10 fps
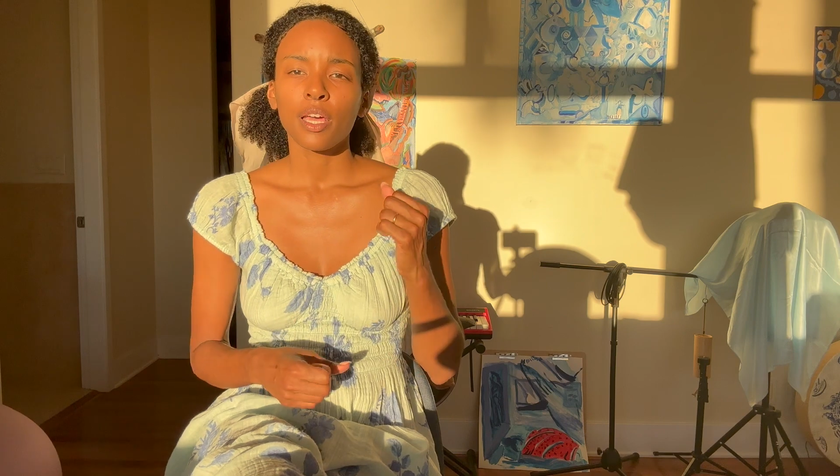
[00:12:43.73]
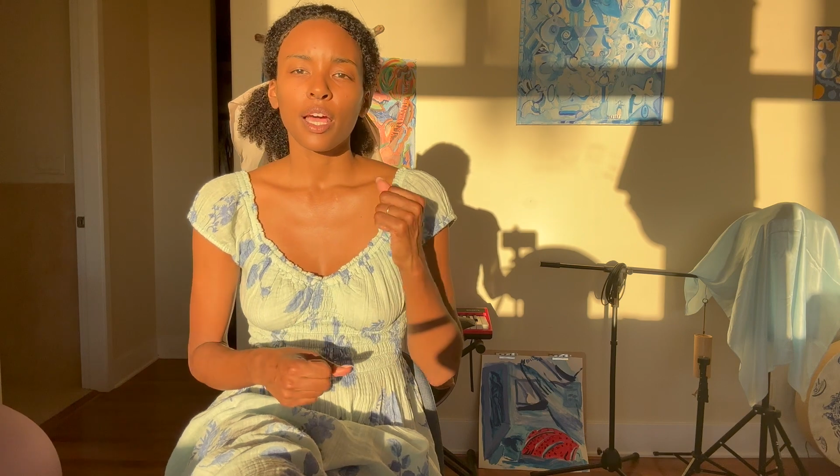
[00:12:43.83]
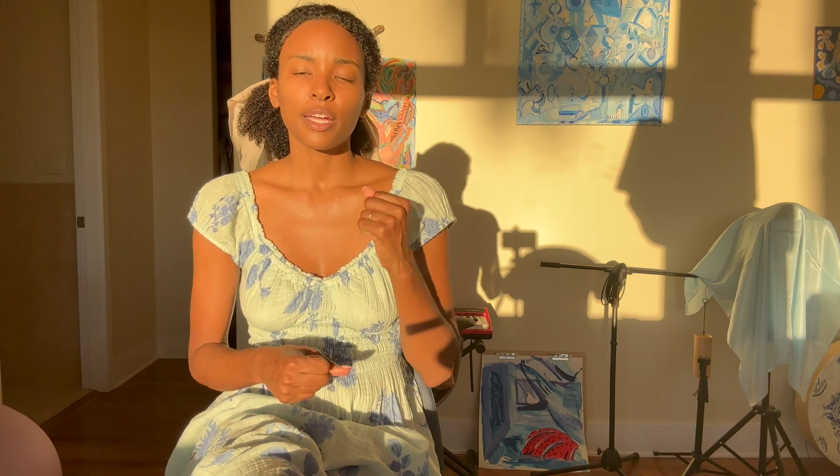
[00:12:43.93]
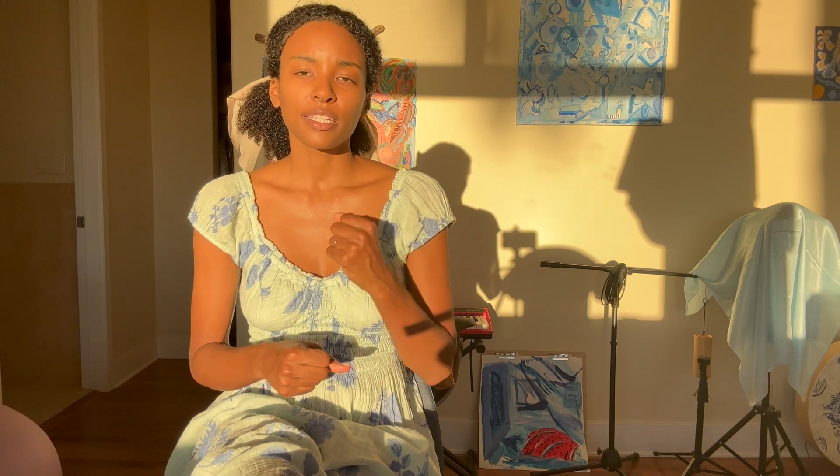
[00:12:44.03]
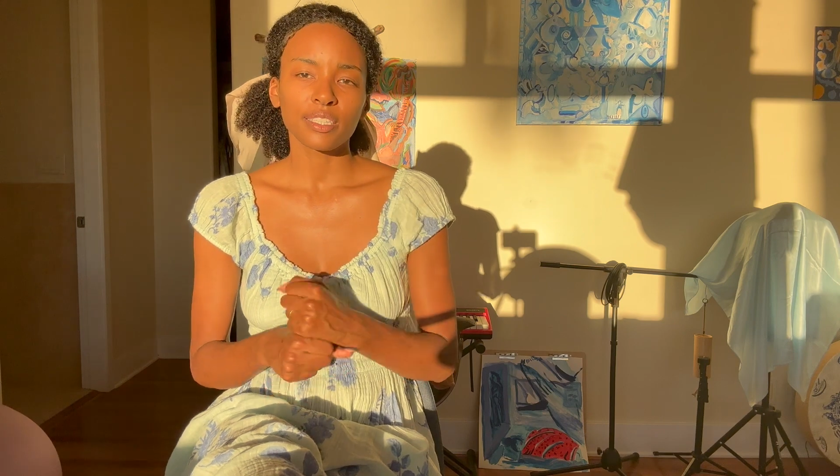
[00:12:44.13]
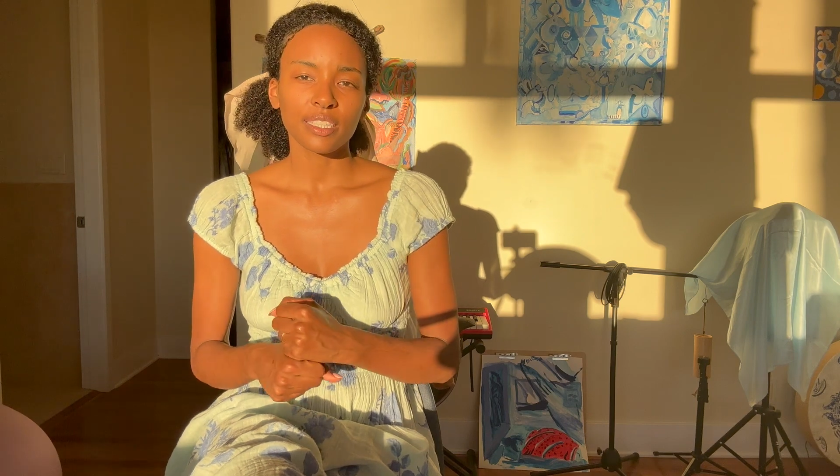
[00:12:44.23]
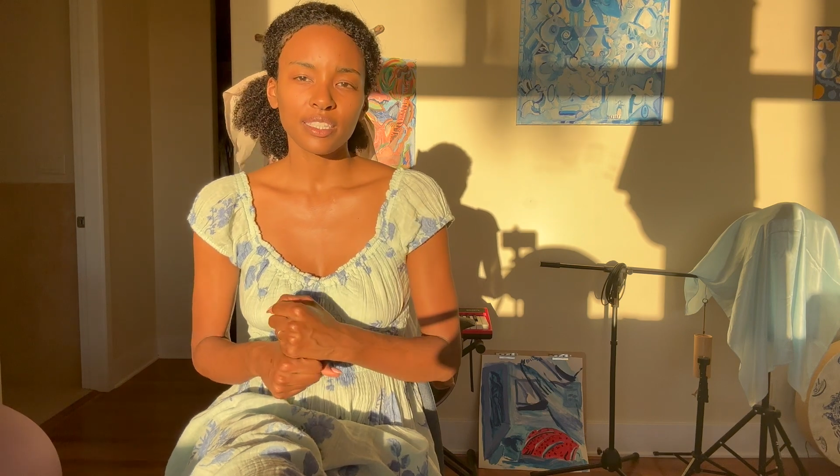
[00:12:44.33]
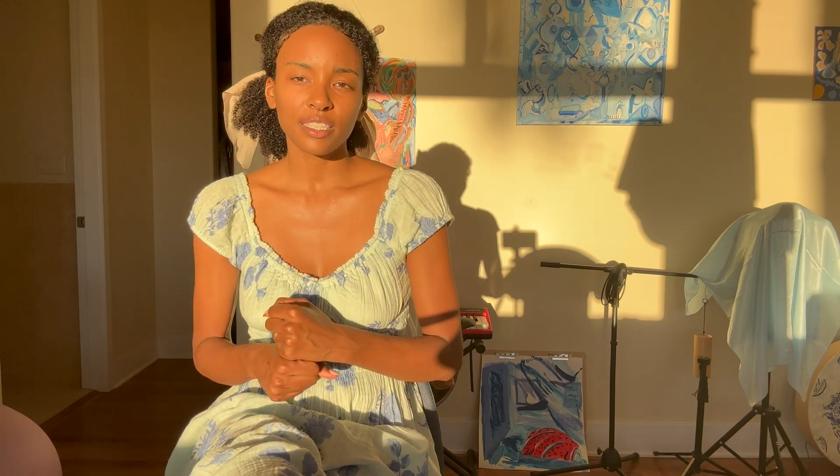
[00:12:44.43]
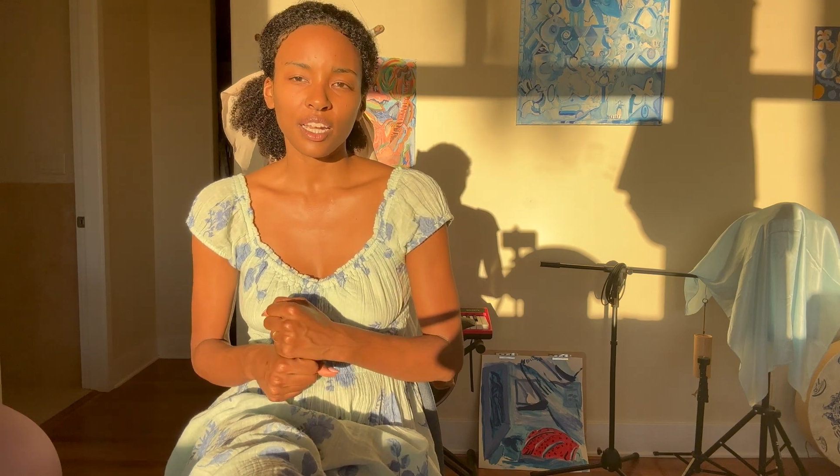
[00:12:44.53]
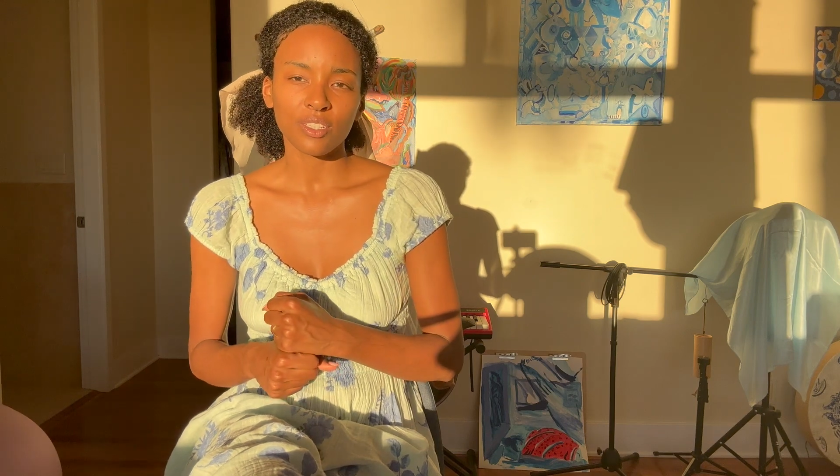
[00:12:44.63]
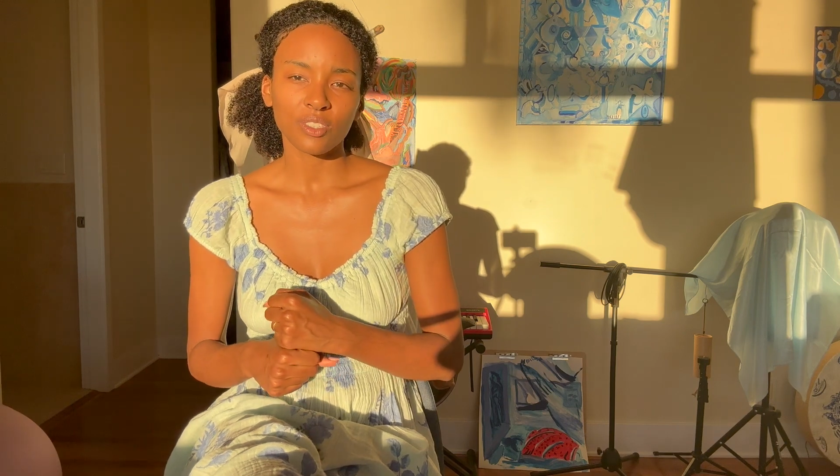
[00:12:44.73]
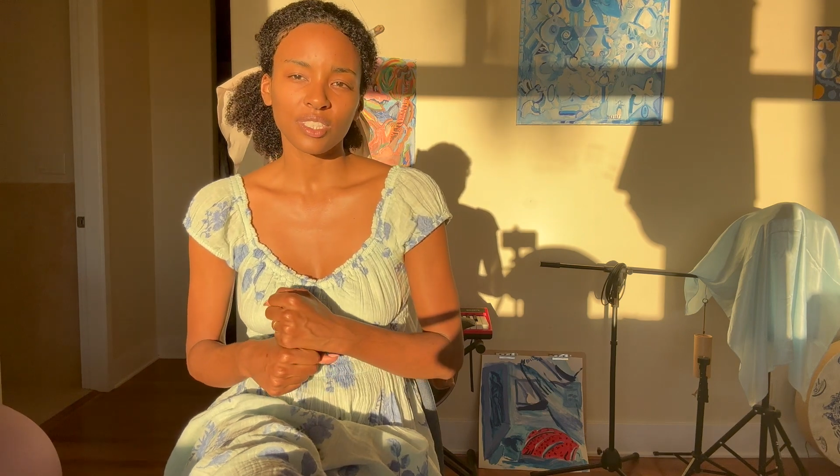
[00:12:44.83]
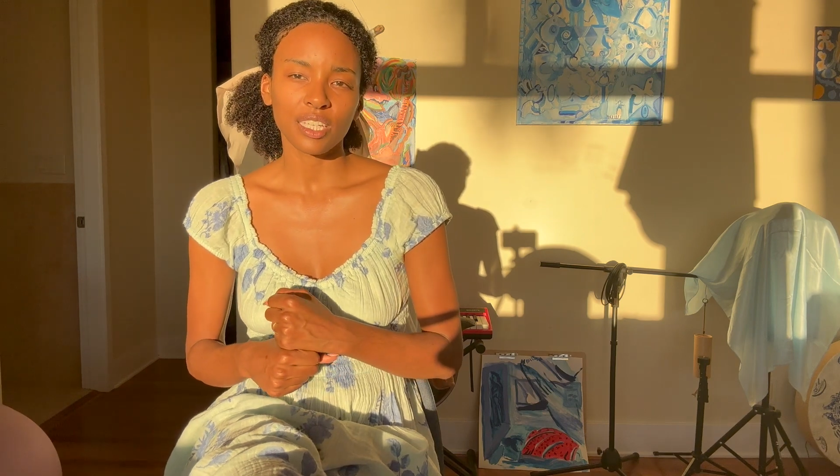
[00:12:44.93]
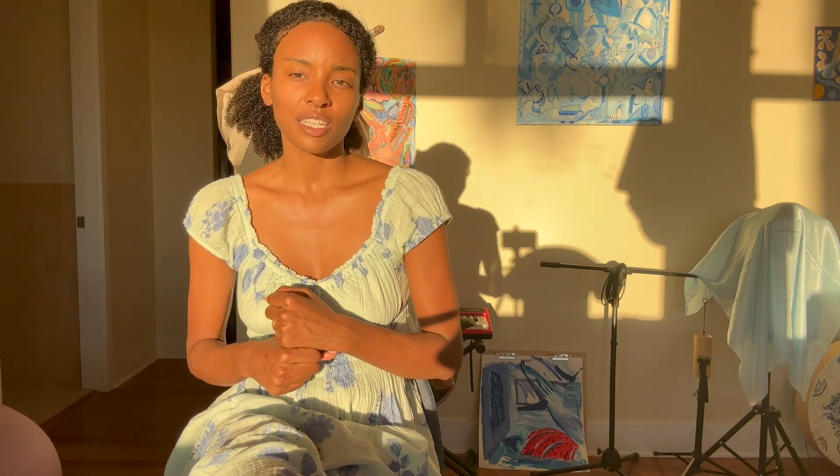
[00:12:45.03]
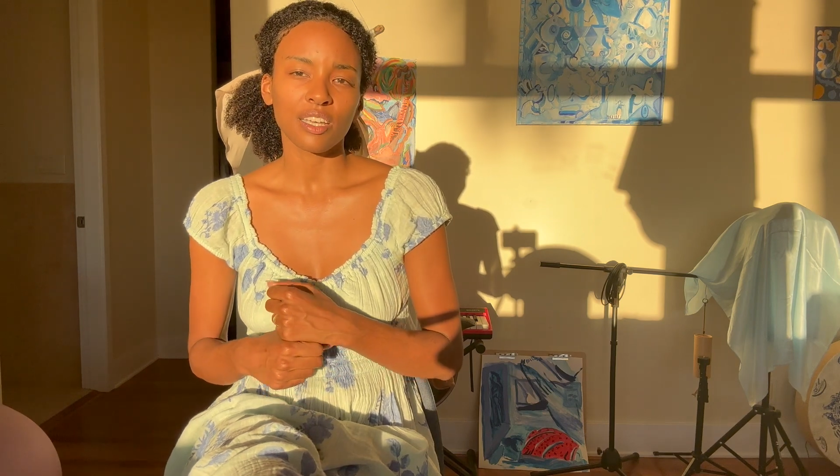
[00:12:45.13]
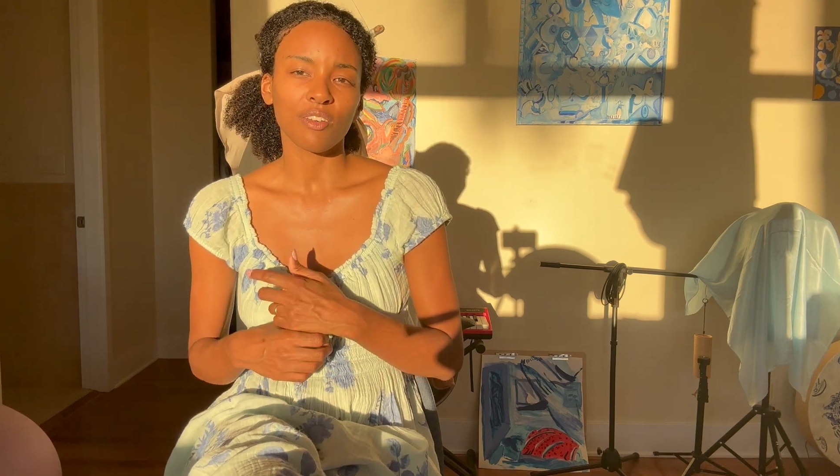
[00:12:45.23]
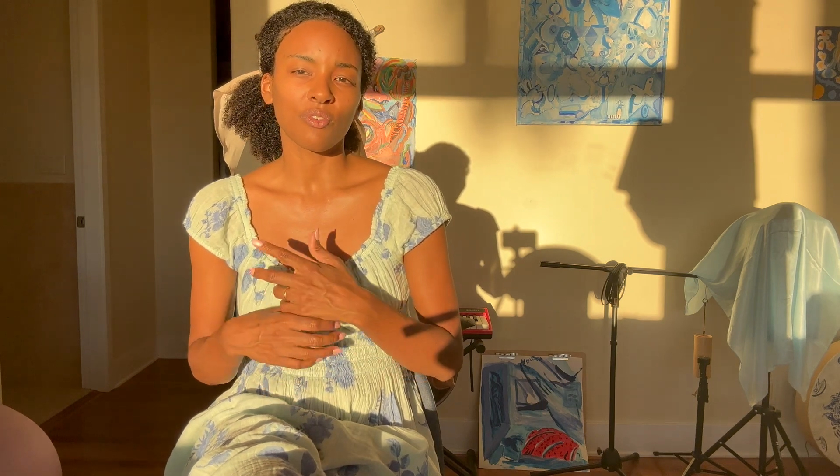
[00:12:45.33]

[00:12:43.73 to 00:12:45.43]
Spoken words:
a consistent understanding of